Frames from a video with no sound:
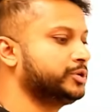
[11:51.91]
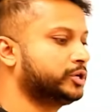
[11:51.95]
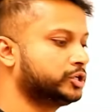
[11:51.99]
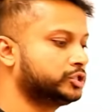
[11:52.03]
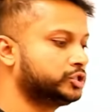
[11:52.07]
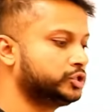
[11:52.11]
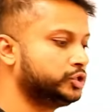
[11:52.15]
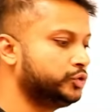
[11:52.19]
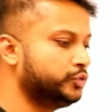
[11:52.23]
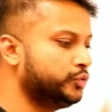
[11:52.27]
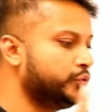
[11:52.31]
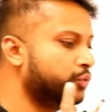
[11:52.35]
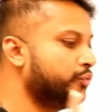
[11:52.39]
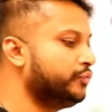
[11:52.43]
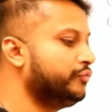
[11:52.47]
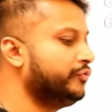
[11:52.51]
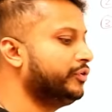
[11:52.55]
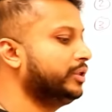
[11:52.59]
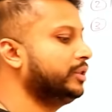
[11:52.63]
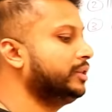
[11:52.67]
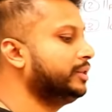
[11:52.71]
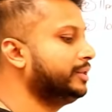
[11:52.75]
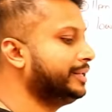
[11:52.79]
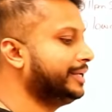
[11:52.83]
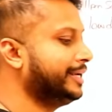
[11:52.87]
because you
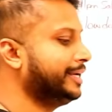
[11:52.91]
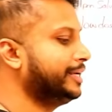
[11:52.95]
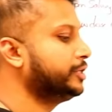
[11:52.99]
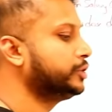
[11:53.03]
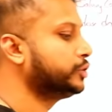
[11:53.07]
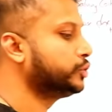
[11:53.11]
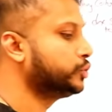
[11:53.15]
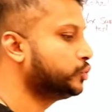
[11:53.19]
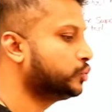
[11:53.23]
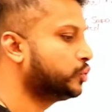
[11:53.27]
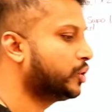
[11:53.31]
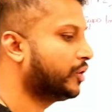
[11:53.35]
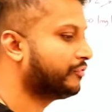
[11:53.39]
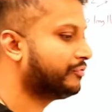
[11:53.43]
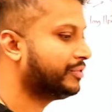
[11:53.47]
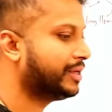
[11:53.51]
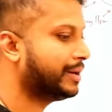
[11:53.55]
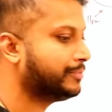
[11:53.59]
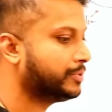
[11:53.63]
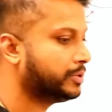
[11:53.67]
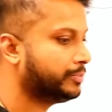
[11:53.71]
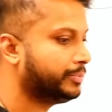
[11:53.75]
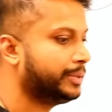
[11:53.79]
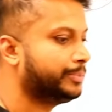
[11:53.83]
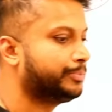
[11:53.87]
will need two of
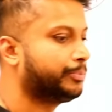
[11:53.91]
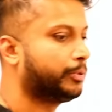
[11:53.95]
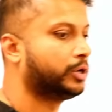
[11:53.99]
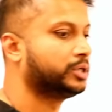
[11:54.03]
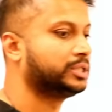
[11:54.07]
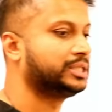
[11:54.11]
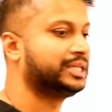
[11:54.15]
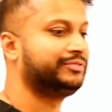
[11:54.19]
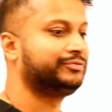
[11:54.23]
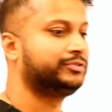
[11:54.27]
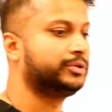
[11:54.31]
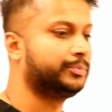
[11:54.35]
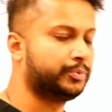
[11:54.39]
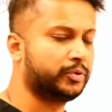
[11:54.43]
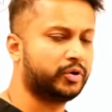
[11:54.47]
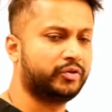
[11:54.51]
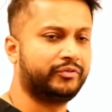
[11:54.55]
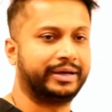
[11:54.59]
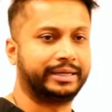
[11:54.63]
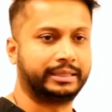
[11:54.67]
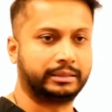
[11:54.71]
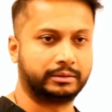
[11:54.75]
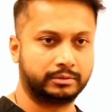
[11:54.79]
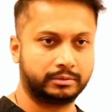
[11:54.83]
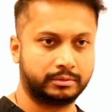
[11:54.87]
them to be positive to
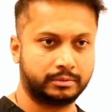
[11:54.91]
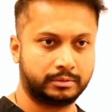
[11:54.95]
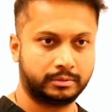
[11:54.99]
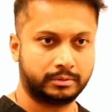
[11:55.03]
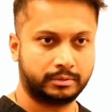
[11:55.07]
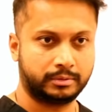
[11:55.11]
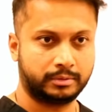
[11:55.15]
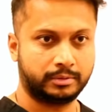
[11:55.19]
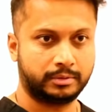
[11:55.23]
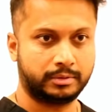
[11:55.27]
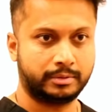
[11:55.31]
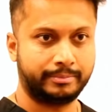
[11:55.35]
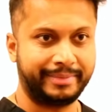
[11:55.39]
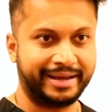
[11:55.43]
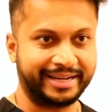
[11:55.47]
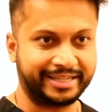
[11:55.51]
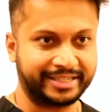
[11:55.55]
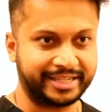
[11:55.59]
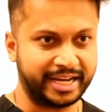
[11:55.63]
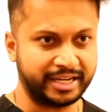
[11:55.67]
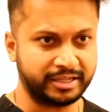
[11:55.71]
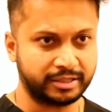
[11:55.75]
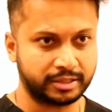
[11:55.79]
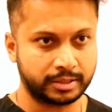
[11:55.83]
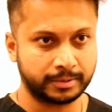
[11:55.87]
prove it. Make
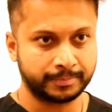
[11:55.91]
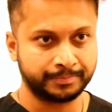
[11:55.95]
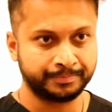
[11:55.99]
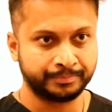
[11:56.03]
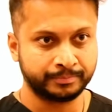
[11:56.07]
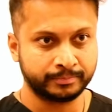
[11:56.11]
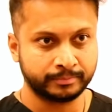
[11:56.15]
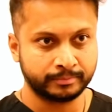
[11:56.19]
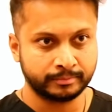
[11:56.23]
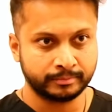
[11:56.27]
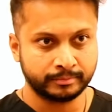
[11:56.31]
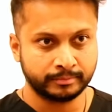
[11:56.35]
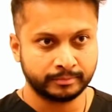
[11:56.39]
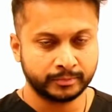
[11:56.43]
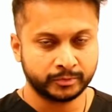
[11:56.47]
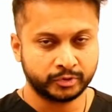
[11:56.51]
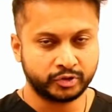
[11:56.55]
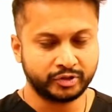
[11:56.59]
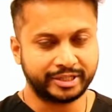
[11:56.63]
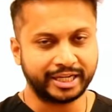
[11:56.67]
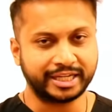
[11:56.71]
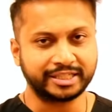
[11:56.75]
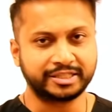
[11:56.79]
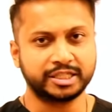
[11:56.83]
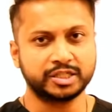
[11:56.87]
sense?
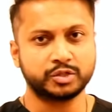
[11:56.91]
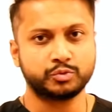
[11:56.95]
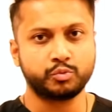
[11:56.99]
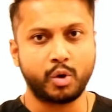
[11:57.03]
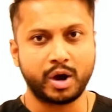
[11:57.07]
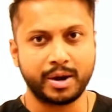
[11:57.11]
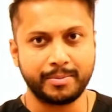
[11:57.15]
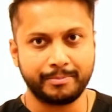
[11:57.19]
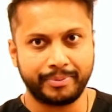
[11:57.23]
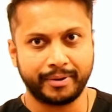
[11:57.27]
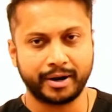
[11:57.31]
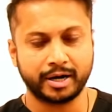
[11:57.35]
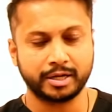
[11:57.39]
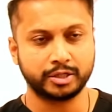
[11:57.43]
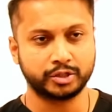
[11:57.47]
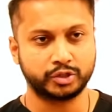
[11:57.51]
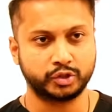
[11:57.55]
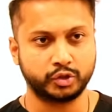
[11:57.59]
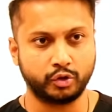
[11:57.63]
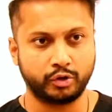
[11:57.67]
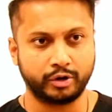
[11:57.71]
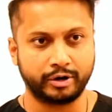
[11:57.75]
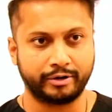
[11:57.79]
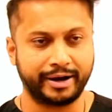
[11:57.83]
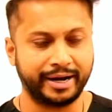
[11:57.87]
So that's just one part of the
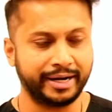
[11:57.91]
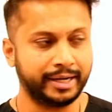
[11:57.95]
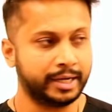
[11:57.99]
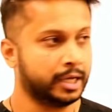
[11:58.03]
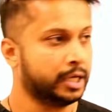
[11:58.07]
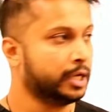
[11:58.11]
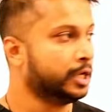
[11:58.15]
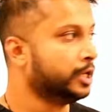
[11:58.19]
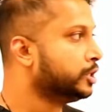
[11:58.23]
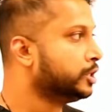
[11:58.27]
story, right?